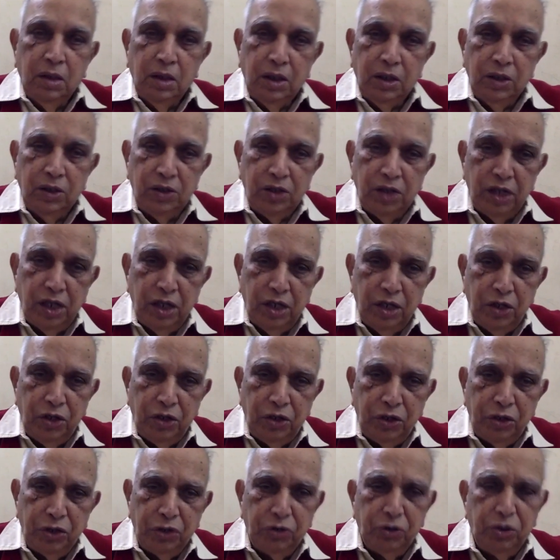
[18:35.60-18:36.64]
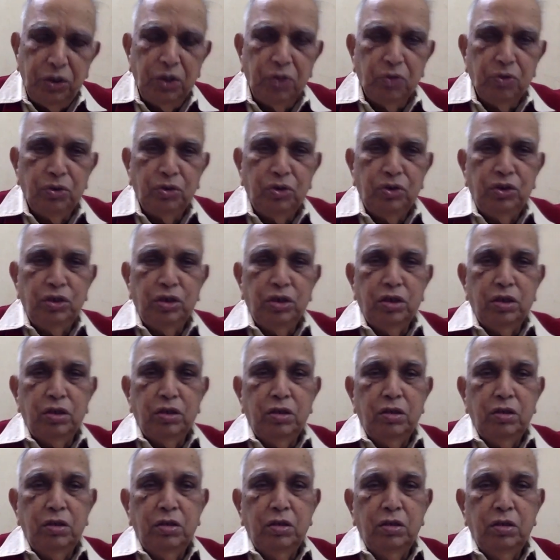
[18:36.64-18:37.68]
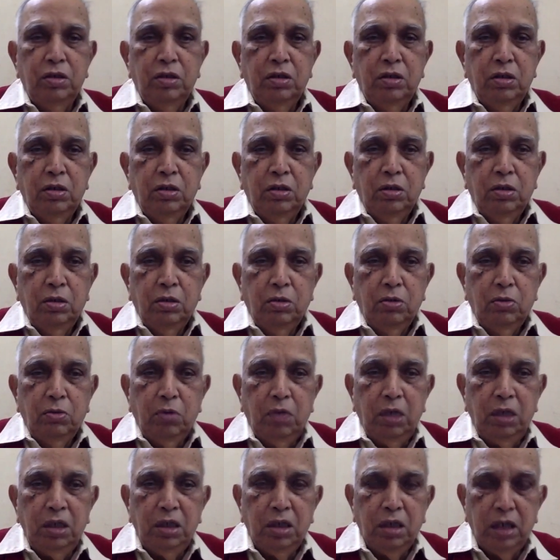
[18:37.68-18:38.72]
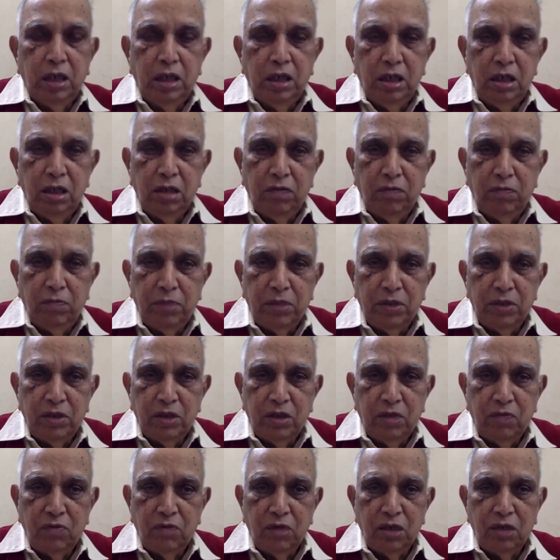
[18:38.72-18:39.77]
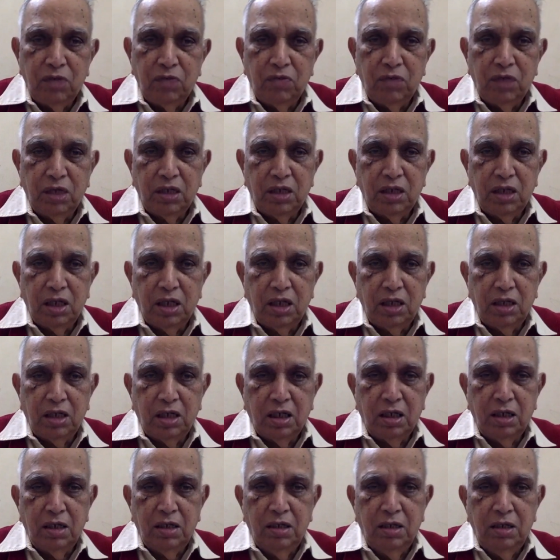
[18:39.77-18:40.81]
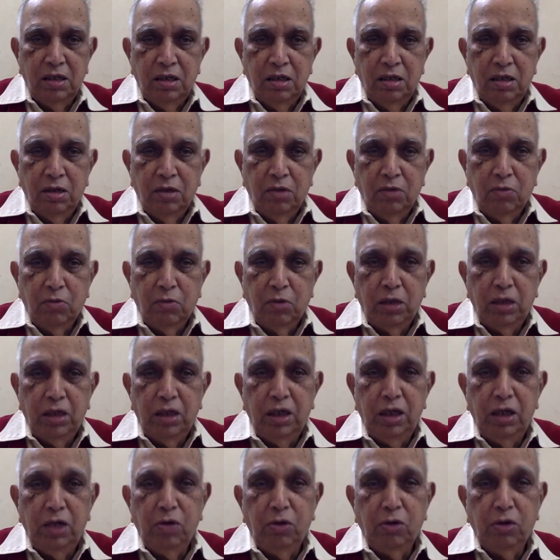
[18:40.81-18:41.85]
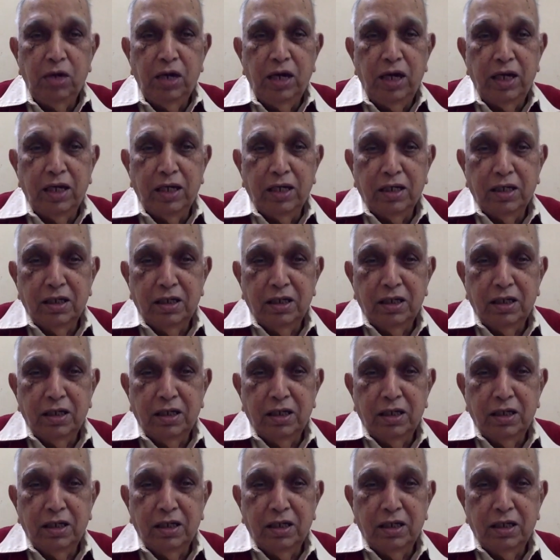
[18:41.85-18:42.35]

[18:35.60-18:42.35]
It's an intriguing question. What kind of person was Vyasaraja? What did he look like?